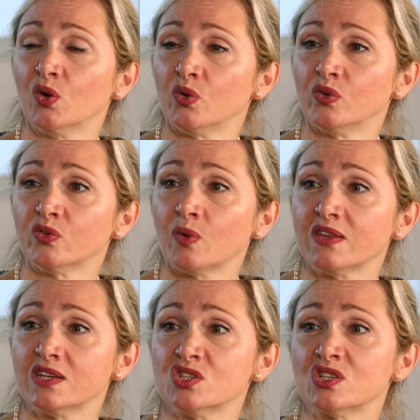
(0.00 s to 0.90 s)
calls where
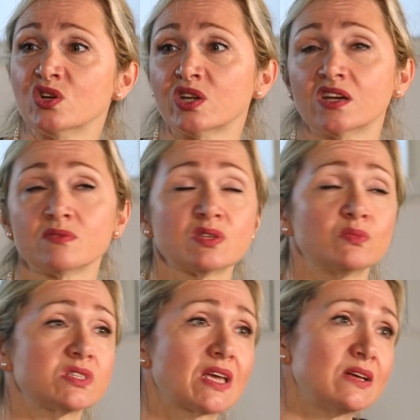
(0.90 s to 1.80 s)
they're just looking up
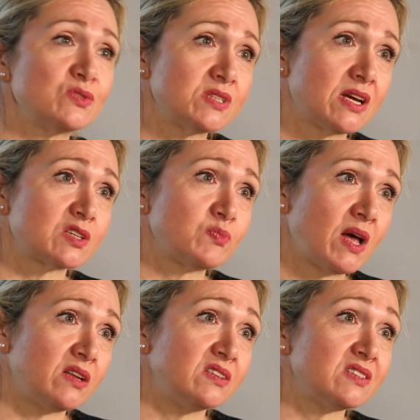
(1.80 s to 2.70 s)
someone's council tax
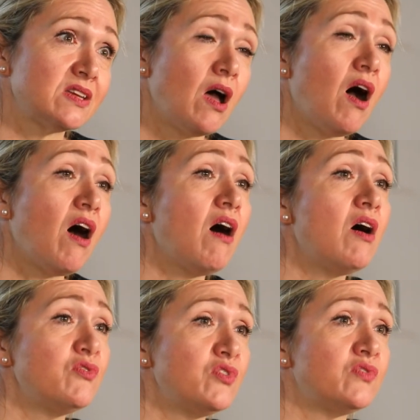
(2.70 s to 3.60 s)
balance.
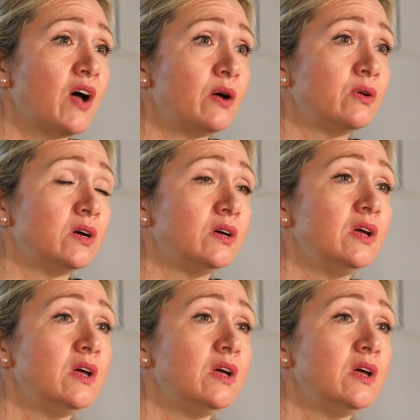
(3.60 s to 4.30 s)
Half of our